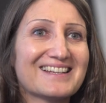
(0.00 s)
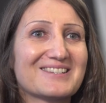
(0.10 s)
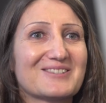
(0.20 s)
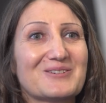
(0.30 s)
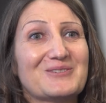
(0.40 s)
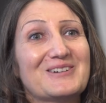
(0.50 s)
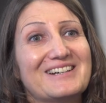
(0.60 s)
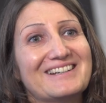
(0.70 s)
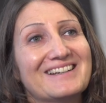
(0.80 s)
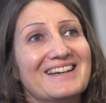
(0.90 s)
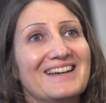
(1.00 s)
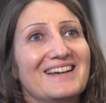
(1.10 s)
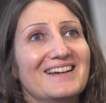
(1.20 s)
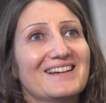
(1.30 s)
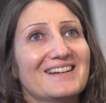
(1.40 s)
So uh,
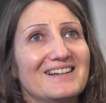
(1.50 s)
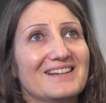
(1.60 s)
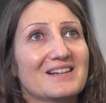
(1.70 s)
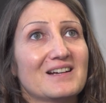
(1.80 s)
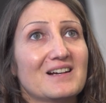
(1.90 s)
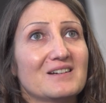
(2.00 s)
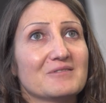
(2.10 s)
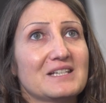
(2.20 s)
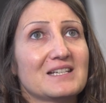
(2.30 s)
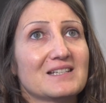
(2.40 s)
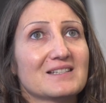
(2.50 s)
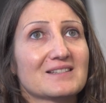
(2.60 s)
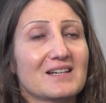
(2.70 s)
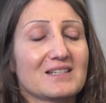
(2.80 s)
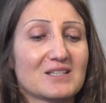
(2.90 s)
uh, we
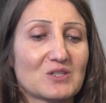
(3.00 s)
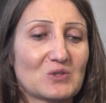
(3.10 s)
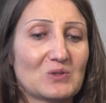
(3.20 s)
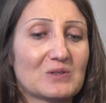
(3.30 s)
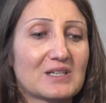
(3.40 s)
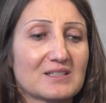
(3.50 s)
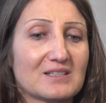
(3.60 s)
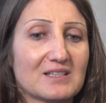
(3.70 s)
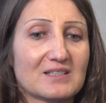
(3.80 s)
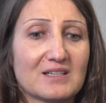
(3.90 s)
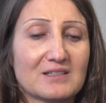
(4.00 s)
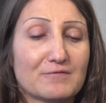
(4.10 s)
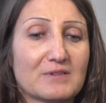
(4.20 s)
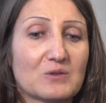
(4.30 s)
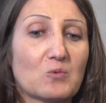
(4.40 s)
decided to look at the data in
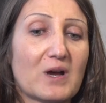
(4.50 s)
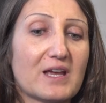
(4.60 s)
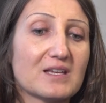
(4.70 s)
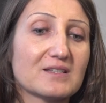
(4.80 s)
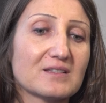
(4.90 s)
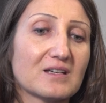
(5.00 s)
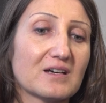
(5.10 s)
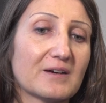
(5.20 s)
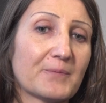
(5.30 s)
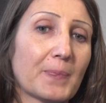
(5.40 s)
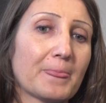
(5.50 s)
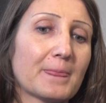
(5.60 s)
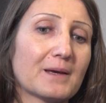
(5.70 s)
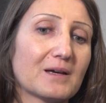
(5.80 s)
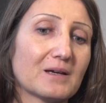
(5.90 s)
different ways. Uh,
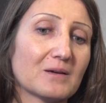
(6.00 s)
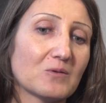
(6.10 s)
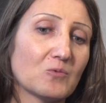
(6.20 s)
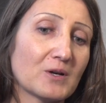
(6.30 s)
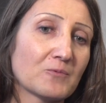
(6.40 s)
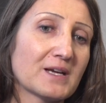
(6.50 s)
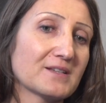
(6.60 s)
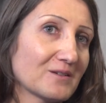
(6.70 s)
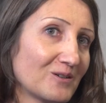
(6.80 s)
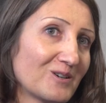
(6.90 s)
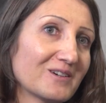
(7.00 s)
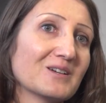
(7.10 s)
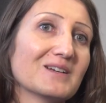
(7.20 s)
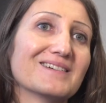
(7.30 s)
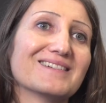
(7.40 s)
uh, one way is our
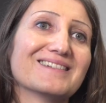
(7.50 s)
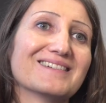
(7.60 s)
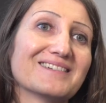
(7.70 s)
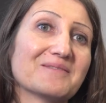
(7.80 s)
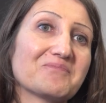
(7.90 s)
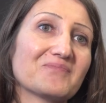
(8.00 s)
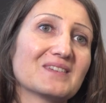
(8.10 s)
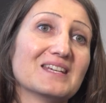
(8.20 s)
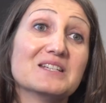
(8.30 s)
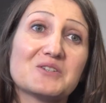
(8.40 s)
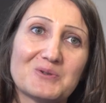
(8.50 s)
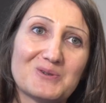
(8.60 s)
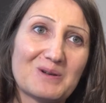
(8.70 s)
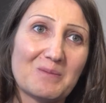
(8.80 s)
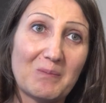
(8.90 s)
um,
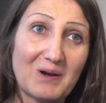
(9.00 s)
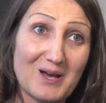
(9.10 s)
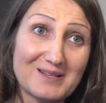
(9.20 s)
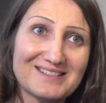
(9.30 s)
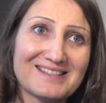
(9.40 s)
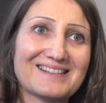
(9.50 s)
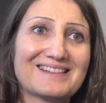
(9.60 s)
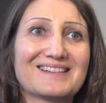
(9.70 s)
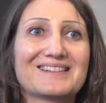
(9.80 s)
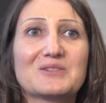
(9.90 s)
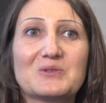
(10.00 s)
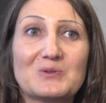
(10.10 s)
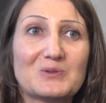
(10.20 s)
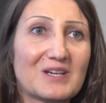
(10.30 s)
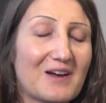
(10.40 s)
initial plot
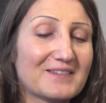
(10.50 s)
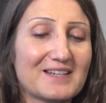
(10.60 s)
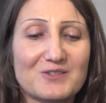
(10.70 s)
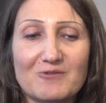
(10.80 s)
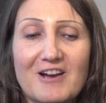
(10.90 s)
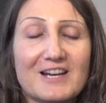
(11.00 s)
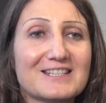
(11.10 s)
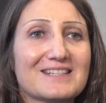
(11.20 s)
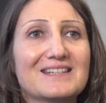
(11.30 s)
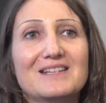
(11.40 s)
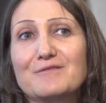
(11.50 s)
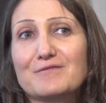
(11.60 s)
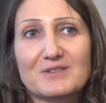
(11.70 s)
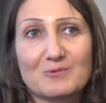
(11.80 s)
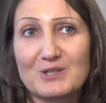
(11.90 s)
to count as right
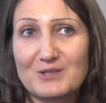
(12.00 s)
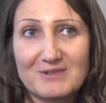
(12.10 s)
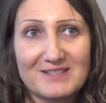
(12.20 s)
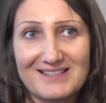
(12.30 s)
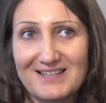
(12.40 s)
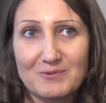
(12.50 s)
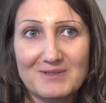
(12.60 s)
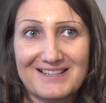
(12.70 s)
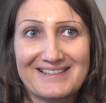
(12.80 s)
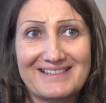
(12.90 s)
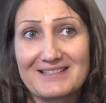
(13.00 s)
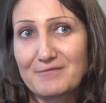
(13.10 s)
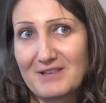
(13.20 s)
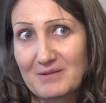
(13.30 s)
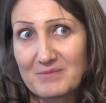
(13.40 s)
if the water with taste was
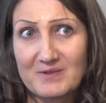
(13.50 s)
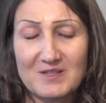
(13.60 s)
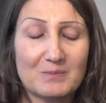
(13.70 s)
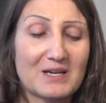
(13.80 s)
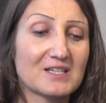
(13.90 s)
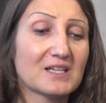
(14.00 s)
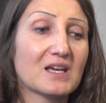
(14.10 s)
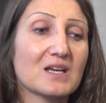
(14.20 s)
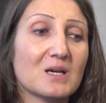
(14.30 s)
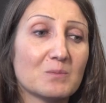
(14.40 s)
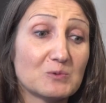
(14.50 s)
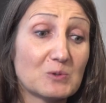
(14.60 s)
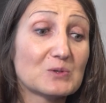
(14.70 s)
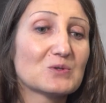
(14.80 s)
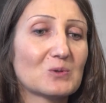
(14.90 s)
identified um, as magic, but
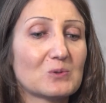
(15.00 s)
we also